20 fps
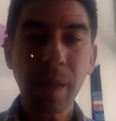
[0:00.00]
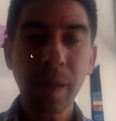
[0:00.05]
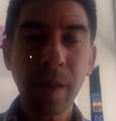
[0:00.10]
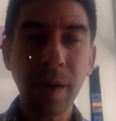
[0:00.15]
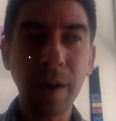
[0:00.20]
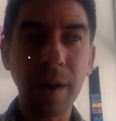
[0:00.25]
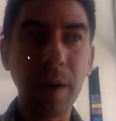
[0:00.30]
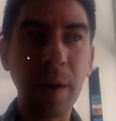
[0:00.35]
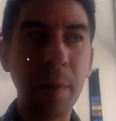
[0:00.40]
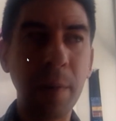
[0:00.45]

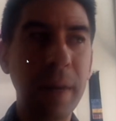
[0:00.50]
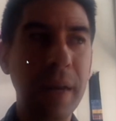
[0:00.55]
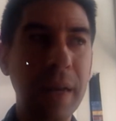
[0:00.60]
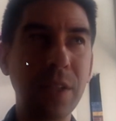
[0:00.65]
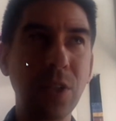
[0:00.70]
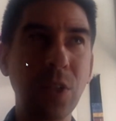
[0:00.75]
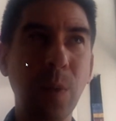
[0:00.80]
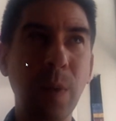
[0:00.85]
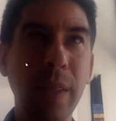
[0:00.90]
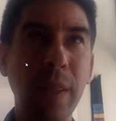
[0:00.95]

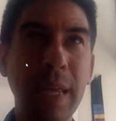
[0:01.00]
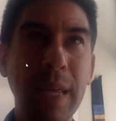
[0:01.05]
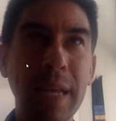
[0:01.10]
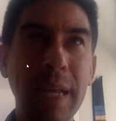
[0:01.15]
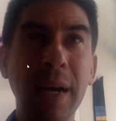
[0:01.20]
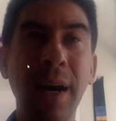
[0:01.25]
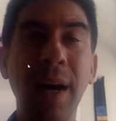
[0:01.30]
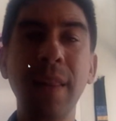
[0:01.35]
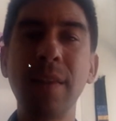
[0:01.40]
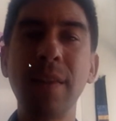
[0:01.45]
And so when they
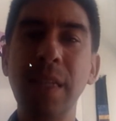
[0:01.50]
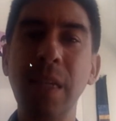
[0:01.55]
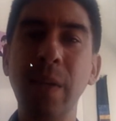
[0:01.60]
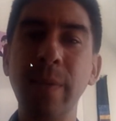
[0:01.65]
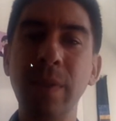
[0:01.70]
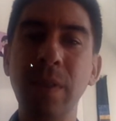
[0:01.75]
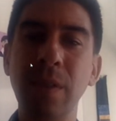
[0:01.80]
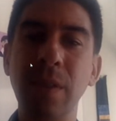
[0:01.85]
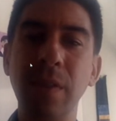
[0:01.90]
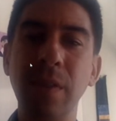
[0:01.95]
got the
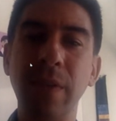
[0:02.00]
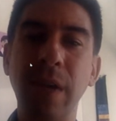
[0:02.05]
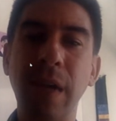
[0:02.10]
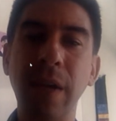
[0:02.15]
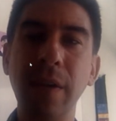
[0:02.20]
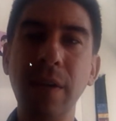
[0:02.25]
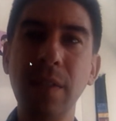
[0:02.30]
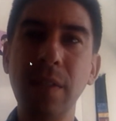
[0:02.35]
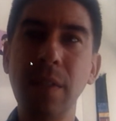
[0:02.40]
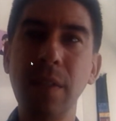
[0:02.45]
sequence of the
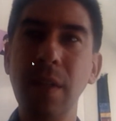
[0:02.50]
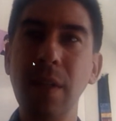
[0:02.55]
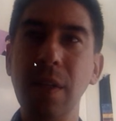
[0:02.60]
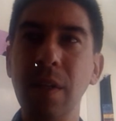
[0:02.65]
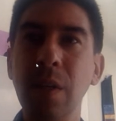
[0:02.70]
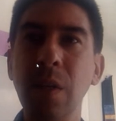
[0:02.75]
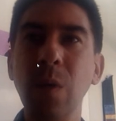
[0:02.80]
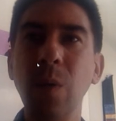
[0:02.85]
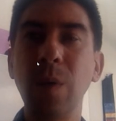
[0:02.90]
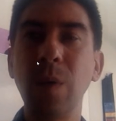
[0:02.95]
virus,
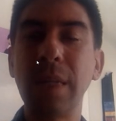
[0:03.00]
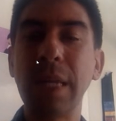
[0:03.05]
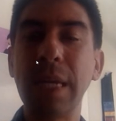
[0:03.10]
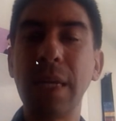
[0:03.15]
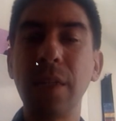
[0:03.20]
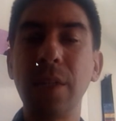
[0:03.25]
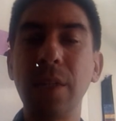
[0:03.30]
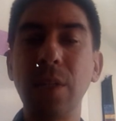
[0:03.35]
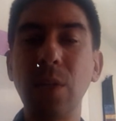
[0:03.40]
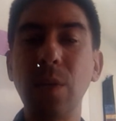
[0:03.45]
what they
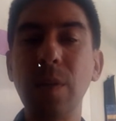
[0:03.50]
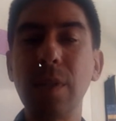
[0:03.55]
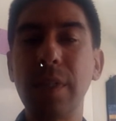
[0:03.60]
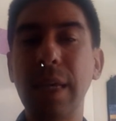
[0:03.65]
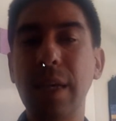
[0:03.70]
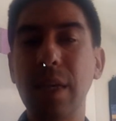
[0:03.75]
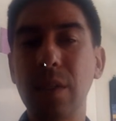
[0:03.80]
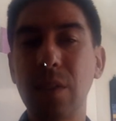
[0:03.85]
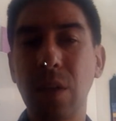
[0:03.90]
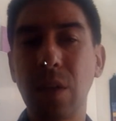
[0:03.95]
could do is they
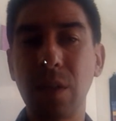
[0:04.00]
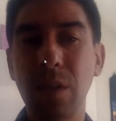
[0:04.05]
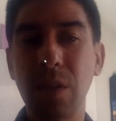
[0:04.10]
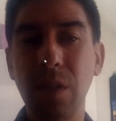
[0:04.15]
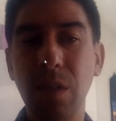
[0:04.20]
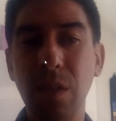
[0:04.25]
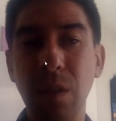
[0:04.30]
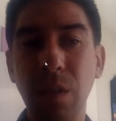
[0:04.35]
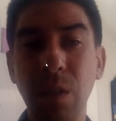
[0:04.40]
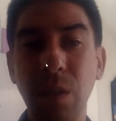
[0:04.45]
could start
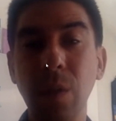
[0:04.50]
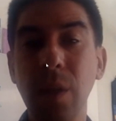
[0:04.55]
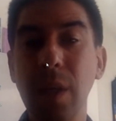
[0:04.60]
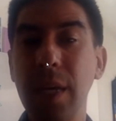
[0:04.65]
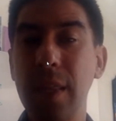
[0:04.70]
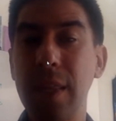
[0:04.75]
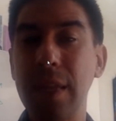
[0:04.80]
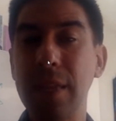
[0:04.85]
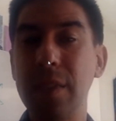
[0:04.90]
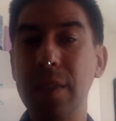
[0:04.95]

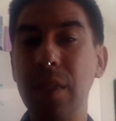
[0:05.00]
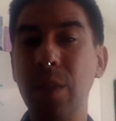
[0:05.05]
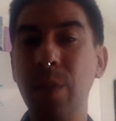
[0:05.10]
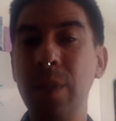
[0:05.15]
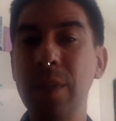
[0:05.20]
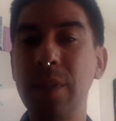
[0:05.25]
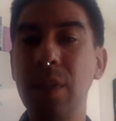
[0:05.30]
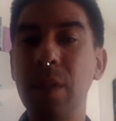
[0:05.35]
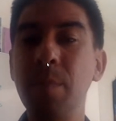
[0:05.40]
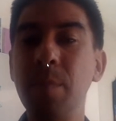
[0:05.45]
looking at that
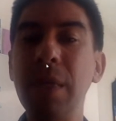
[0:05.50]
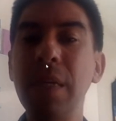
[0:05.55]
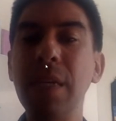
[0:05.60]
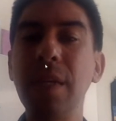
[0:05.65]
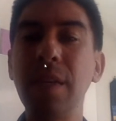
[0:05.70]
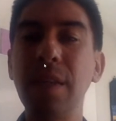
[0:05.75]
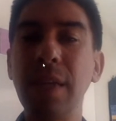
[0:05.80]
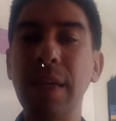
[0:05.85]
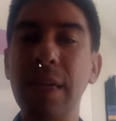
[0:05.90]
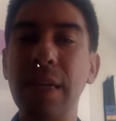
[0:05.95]
sequence, and
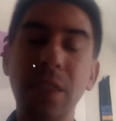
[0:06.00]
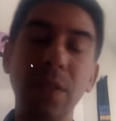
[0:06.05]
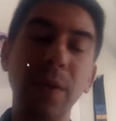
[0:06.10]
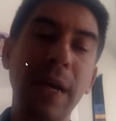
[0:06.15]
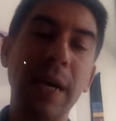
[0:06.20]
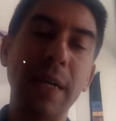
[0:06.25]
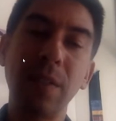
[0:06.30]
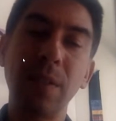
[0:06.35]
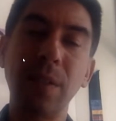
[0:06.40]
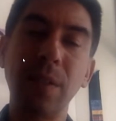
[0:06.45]
immediately, as you
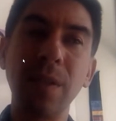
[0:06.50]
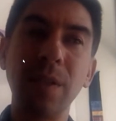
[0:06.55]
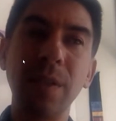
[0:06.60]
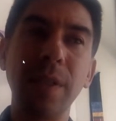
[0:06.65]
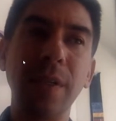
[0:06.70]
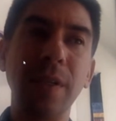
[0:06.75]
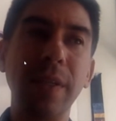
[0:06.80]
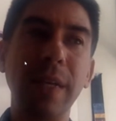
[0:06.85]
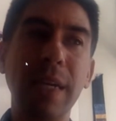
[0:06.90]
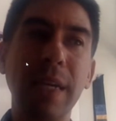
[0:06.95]
asked
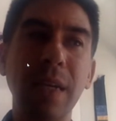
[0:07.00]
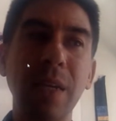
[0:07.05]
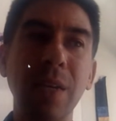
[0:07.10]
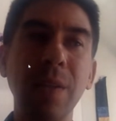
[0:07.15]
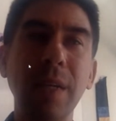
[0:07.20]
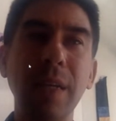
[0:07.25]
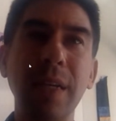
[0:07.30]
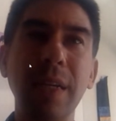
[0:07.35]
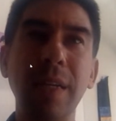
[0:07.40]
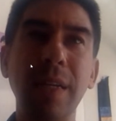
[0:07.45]
earlier, they could
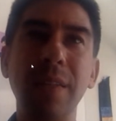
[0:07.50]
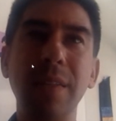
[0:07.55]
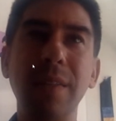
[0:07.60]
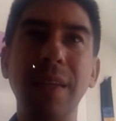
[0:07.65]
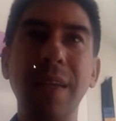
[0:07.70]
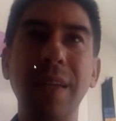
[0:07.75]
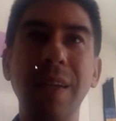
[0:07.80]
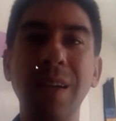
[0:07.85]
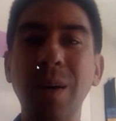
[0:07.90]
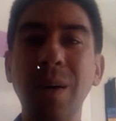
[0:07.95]
look at it and
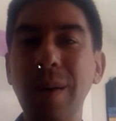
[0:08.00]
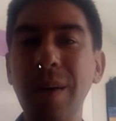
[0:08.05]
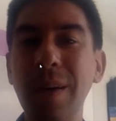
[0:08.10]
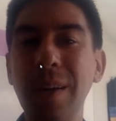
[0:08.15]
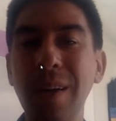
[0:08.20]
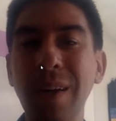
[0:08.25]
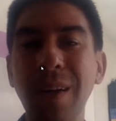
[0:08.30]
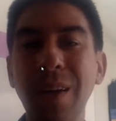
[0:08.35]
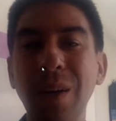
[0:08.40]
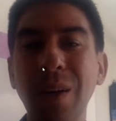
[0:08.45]
say, you know
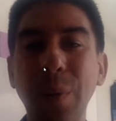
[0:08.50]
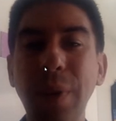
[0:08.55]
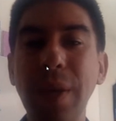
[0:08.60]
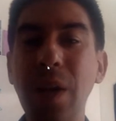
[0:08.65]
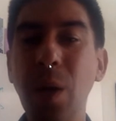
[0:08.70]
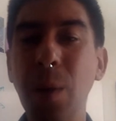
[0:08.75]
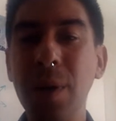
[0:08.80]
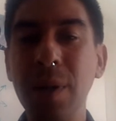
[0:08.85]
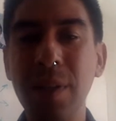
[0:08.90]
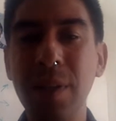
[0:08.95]
what? We
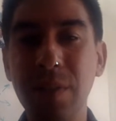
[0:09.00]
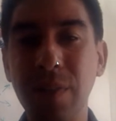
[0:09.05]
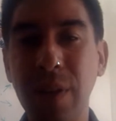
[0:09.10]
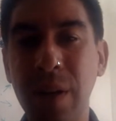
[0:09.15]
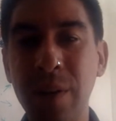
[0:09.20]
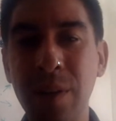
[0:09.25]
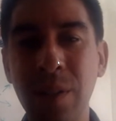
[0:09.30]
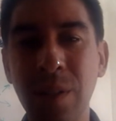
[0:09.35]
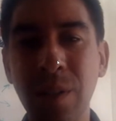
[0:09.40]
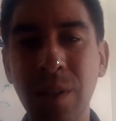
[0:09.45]
know what this
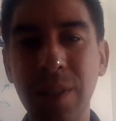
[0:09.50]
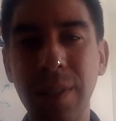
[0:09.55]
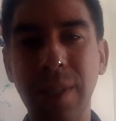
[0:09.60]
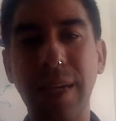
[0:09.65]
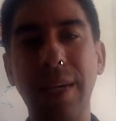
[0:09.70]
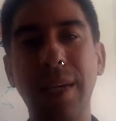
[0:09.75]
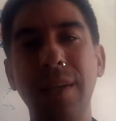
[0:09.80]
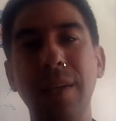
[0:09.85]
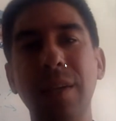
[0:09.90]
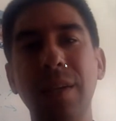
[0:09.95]
virus looks
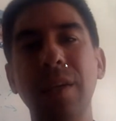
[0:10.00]
like.